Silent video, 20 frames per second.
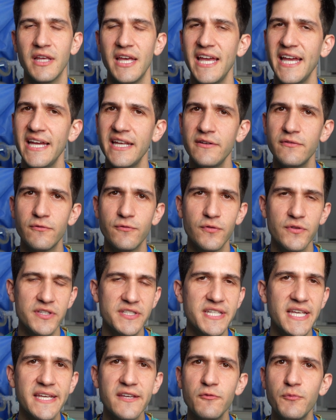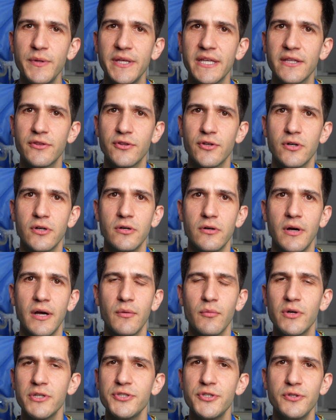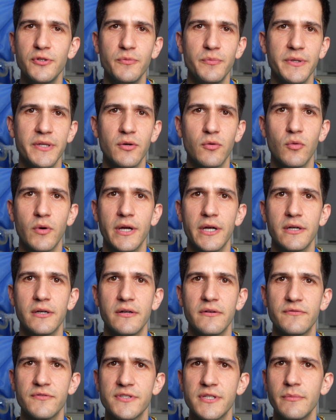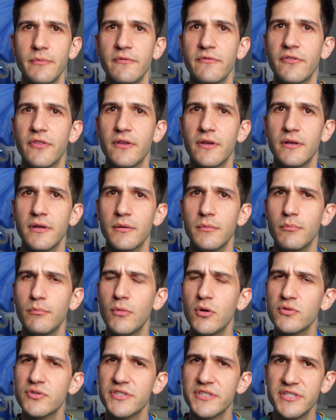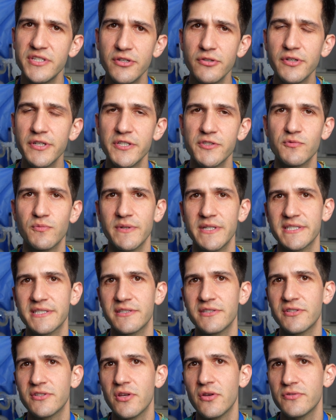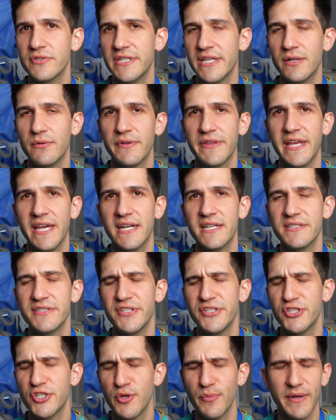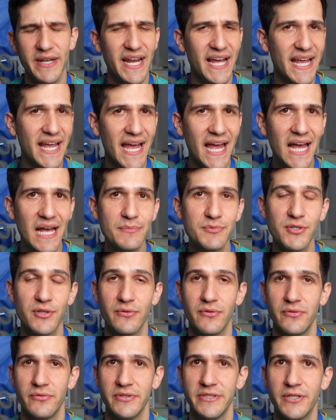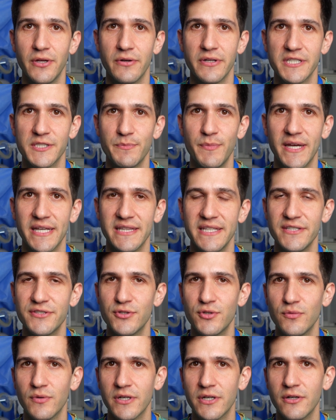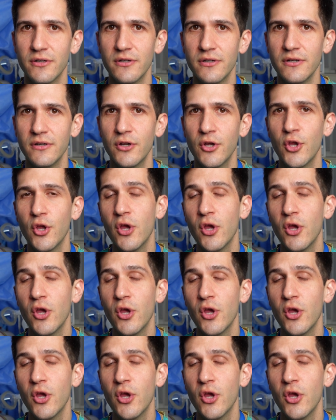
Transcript: And for the sake of being thorough, I want you to be aware of some of the most serious risks associated with anesthesia, but I absolutely don't expect these to occur.